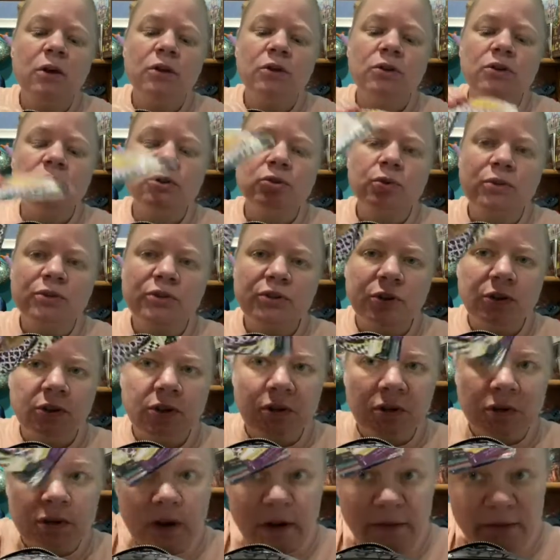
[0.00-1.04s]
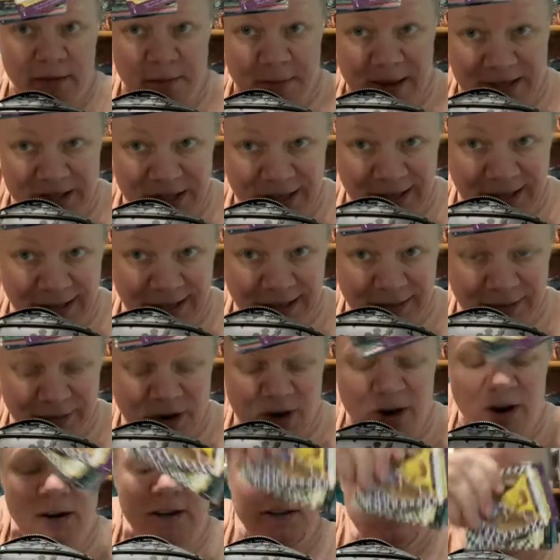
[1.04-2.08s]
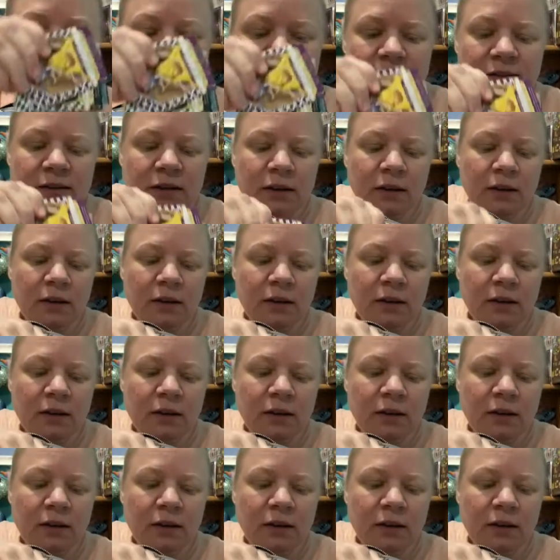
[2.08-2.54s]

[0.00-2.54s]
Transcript: Sorcerer of the Magic Kingdom cards